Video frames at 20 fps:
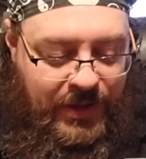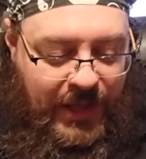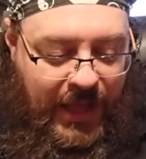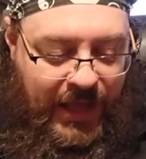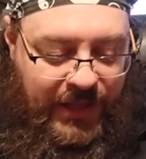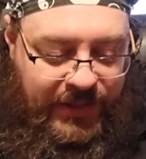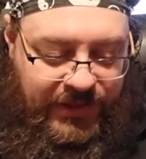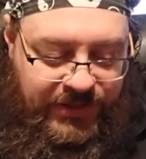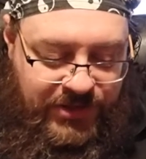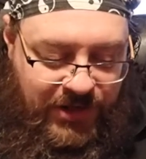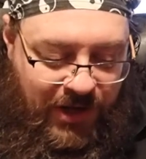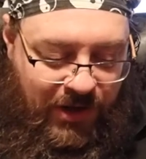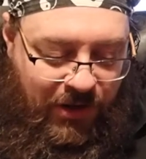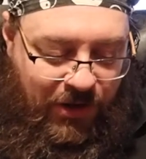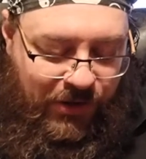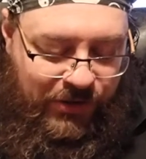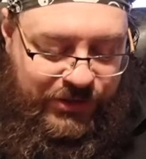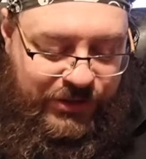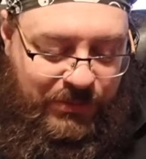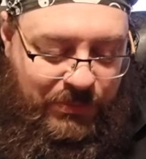And the tongue
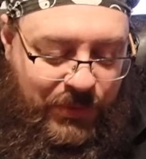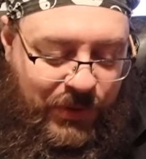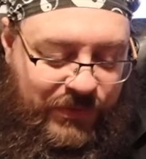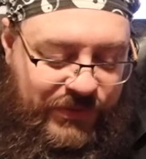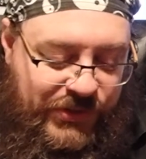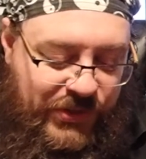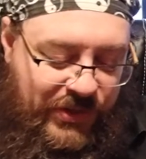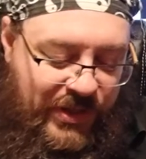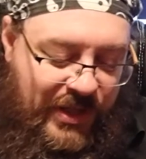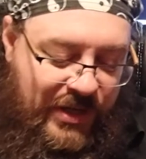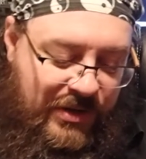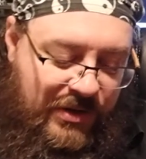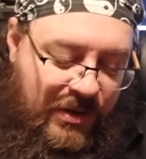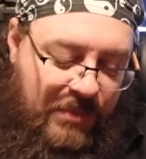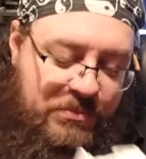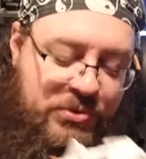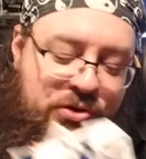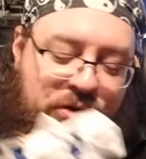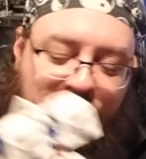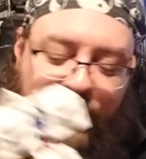also moves. So then
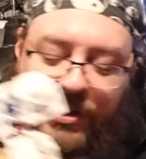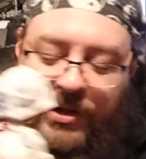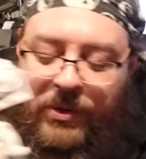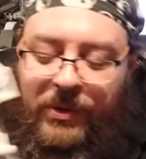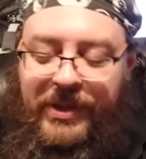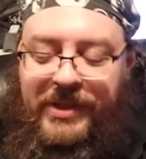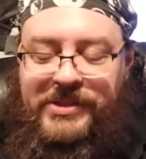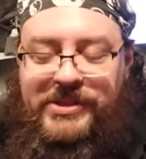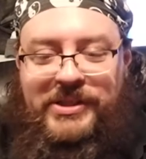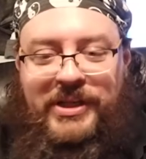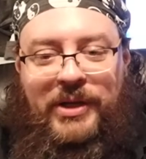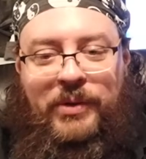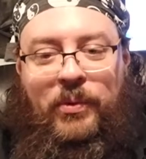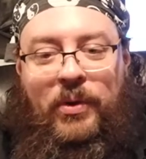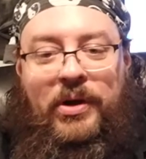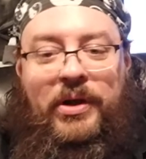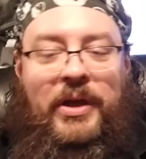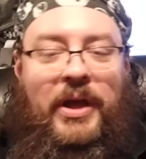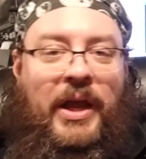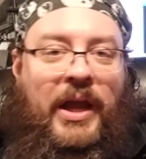I'm sure you're going to say,
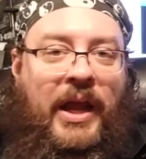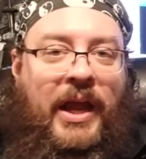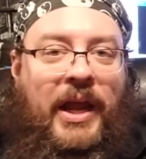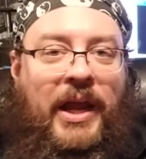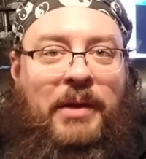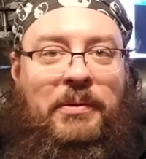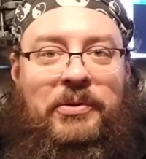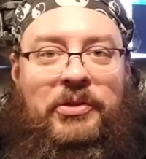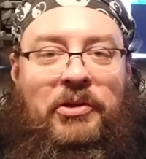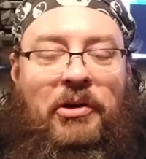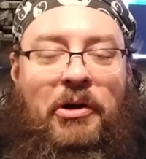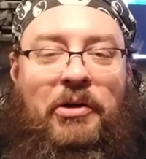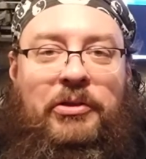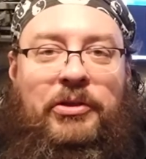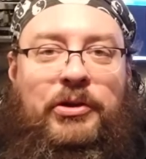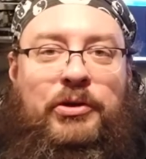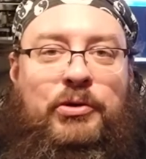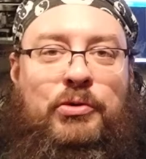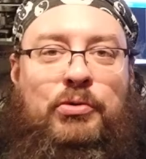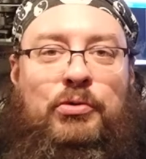well, hey, with all
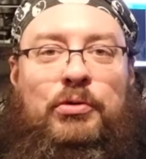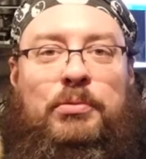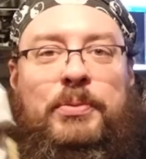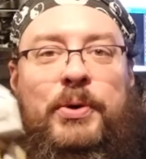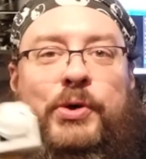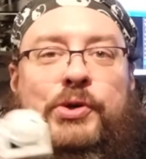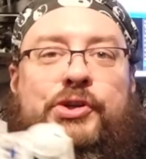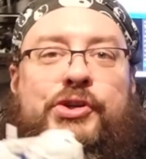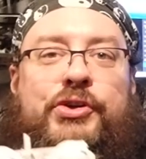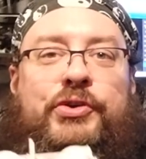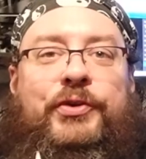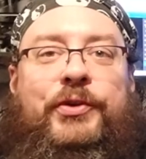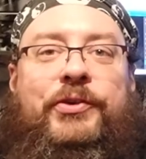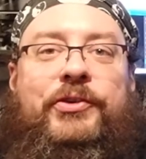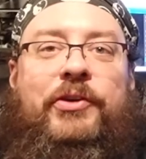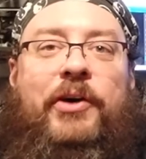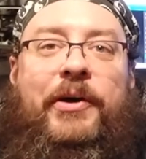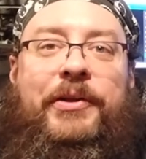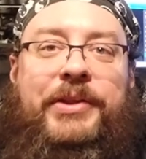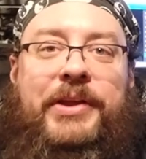the cool motion you
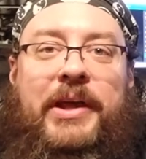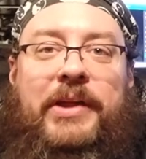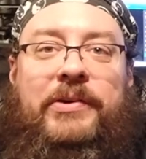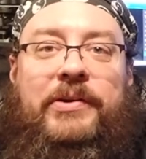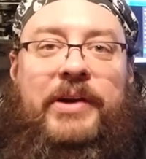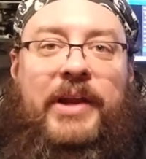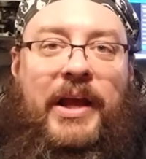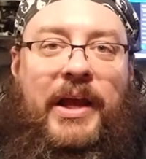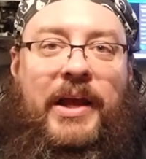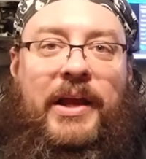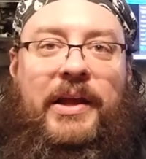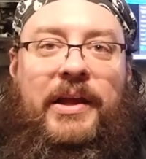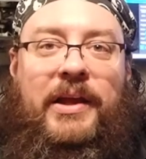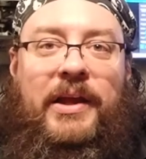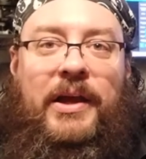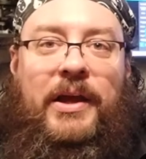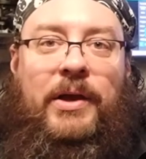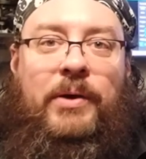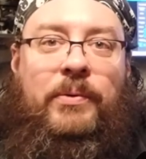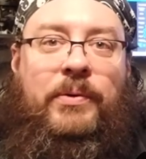saw the other day,
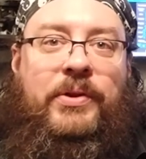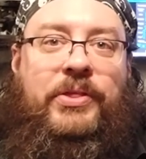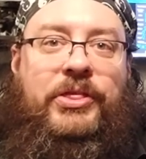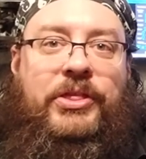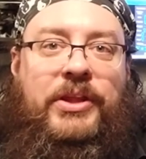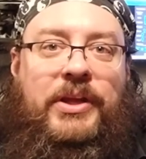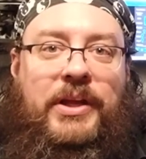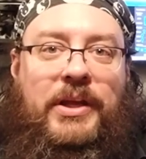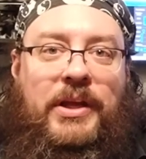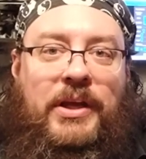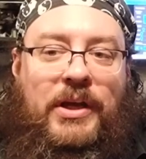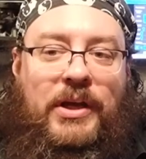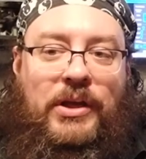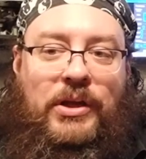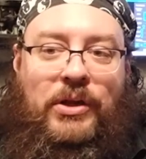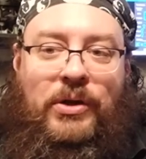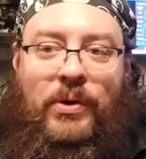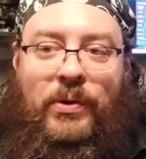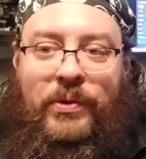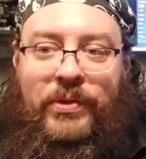with the,
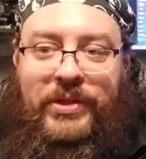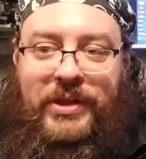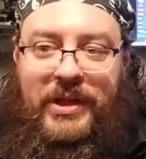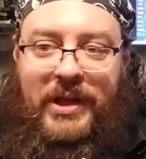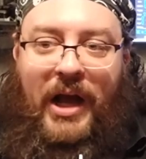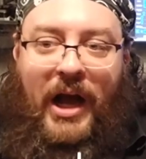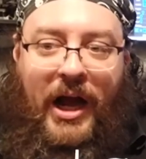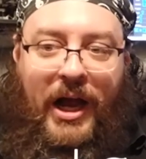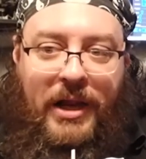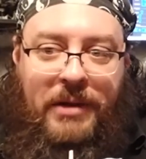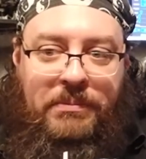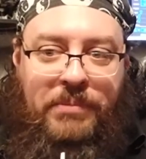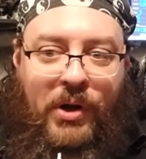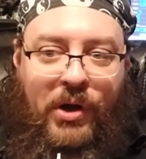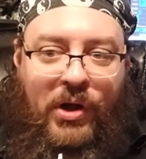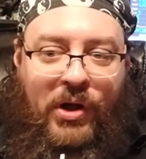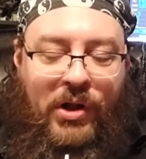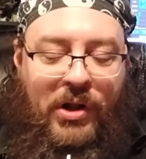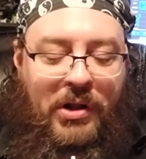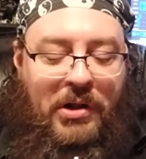you know, the
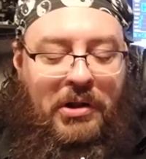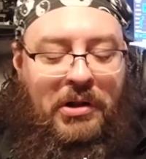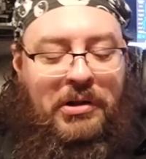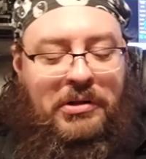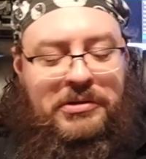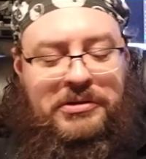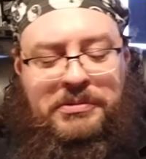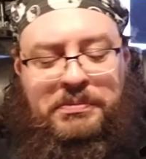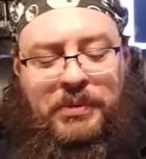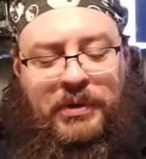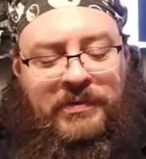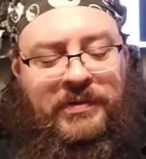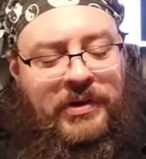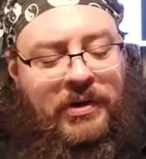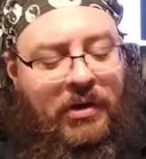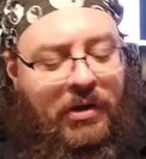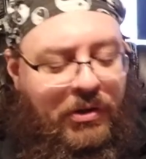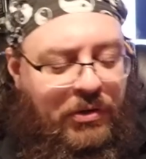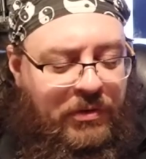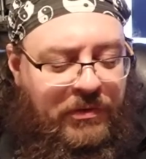eyeballs moving
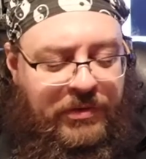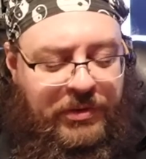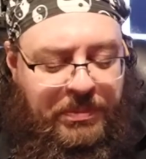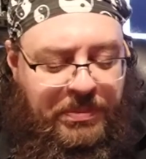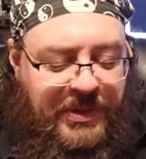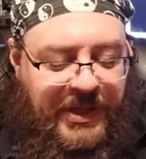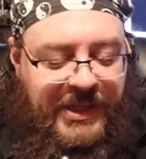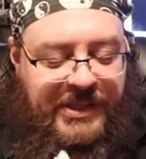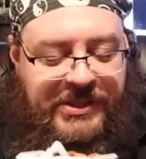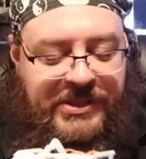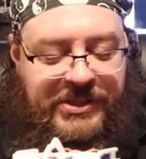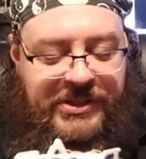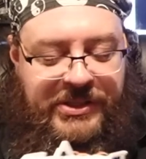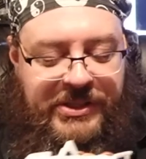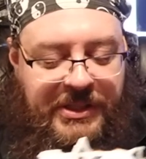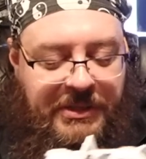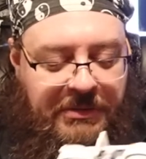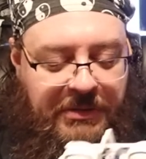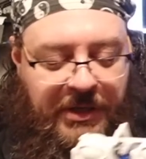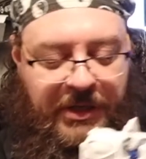all over the place,
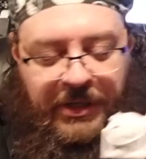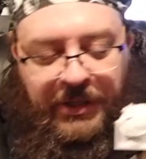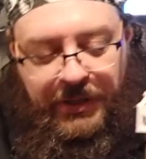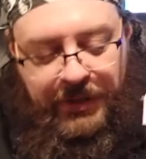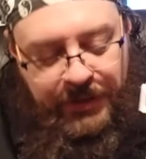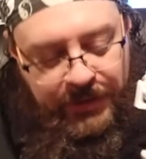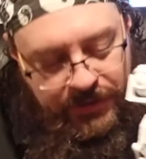etc.